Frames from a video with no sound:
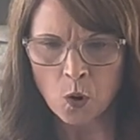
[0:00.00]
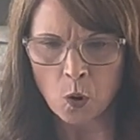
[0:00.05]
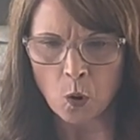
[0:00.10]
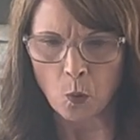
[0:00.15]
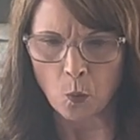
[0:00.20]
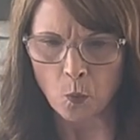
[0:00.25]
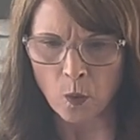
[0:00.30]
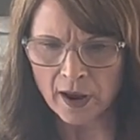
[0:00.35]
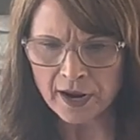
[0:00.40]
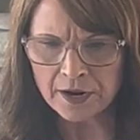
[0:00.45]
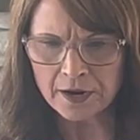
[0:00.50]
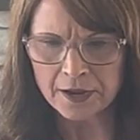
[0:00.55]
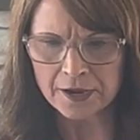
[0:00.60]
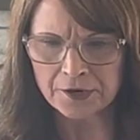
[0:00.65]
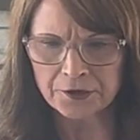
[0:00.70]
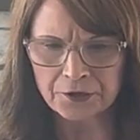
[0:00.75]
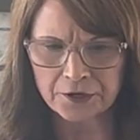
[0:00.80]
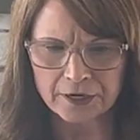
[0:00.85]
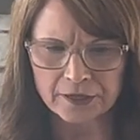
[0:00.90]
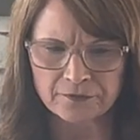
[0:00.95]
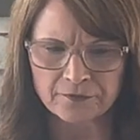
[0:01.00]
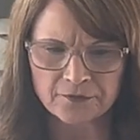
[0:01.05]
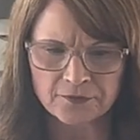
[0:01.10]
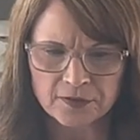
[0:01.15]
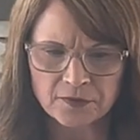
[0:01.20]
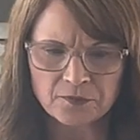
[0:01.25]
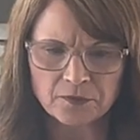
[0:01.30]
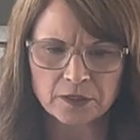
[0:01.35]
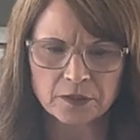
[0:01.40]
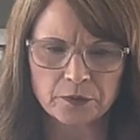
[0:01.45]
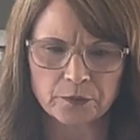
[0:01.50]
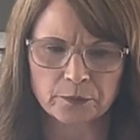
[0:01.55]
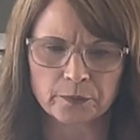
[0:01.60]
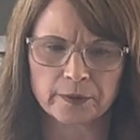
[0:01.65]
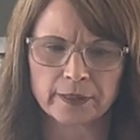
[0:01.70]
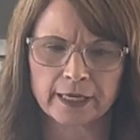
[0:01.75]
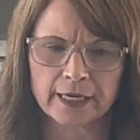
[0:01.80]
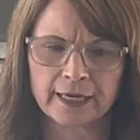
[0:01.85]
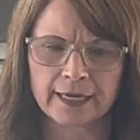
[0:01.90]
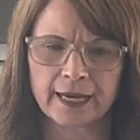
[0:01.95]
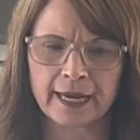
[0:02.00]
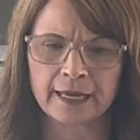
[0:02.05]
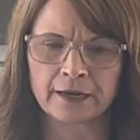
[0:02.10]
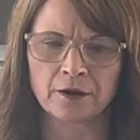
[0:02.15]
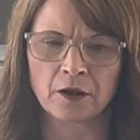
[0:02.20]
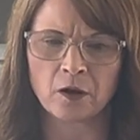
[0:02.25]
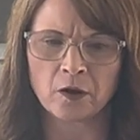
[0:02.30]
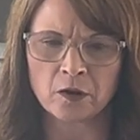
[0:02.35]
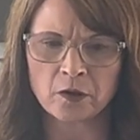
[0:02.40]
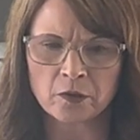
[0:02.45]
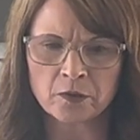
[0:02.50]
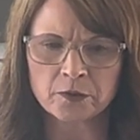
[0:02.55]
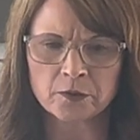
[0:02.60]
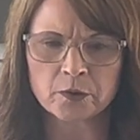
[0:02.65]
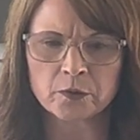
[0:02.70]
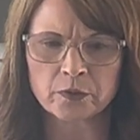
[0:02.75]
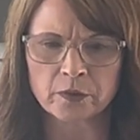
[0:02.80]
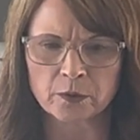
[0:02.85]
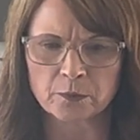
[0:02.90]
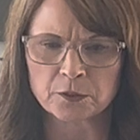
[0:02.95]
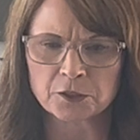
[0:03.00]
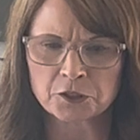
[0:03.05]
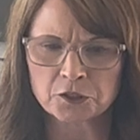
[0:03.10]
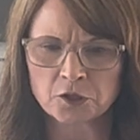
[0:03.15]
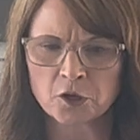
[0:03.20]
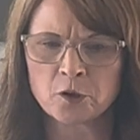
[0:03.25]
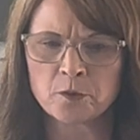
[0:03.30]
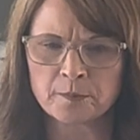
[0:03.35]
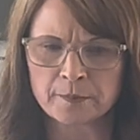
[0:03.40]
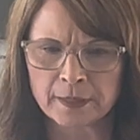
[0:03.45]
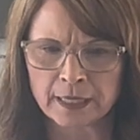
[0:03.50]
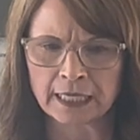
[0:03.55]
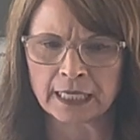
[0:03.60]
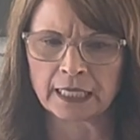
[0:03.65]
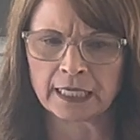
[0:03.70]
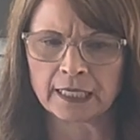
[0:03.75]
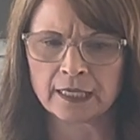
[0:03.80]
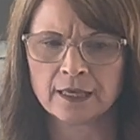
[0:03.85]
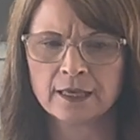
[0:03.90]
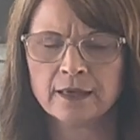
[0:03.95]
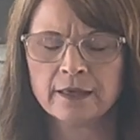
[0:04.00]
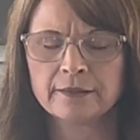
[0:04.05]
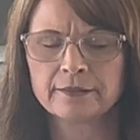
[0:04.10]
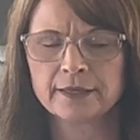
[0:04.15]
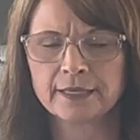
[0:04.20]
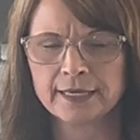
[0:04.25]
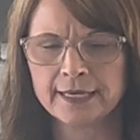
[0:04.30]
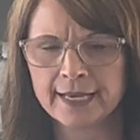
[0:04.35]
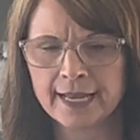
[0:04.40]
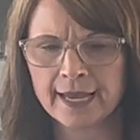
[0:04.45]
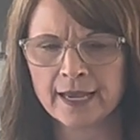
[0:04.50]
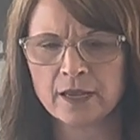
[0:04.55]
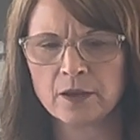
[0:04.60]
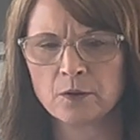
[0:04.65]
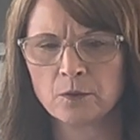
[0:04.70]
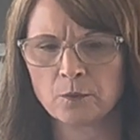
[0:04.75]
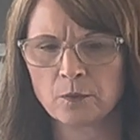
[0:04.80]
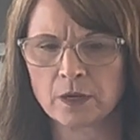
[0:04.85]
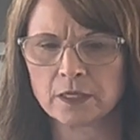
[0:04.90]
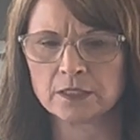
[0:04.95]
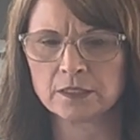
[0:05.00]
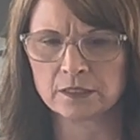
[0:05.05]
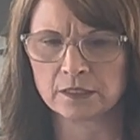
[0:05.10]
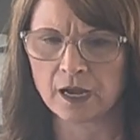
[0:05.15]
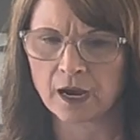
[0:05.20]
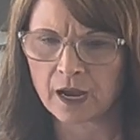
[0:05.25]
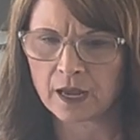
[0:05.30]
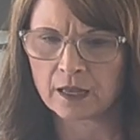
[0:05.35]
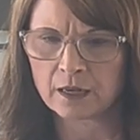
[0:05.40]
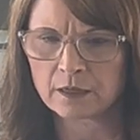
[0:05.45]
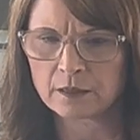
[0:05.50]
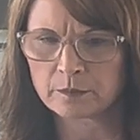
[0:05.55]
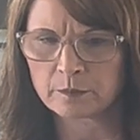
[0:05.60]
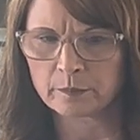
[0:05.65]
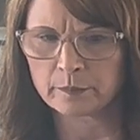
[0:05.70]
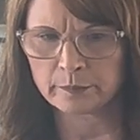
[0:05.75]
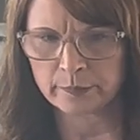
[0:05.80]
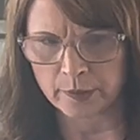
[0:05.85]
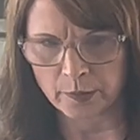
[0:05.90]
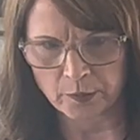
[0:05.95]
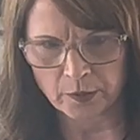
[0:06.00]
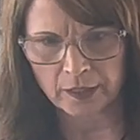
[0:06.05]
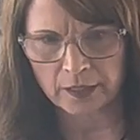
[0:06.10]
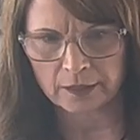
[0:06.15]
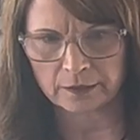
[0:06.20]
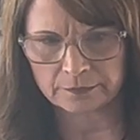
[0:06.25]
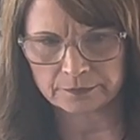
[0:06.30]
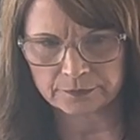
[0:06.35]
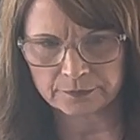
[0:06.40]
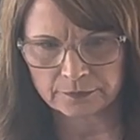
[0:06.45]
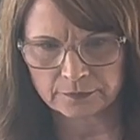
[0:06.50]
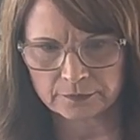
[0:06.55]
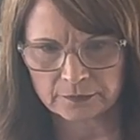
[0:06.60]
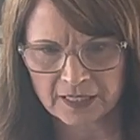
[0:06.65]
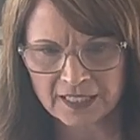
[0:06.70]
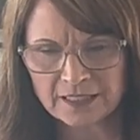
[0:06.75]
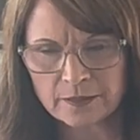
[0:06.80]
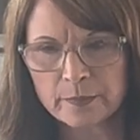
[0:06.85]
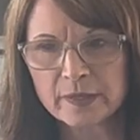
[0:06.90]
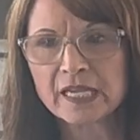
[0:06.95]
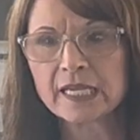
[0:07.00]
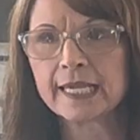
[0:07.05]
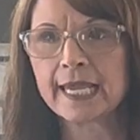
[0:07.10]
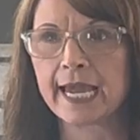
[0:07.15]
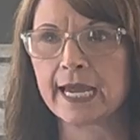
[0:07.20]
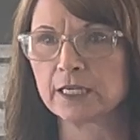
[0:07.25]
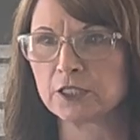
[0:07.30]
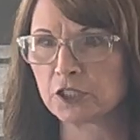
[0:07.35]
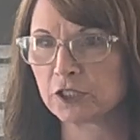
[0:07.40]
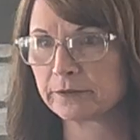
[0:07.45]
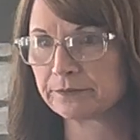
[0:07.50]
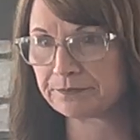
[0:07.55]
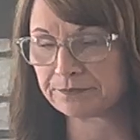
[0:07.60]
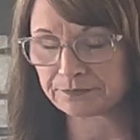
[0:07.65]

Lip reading: 153, and although there were so many, the net was not broken. That's a big catch.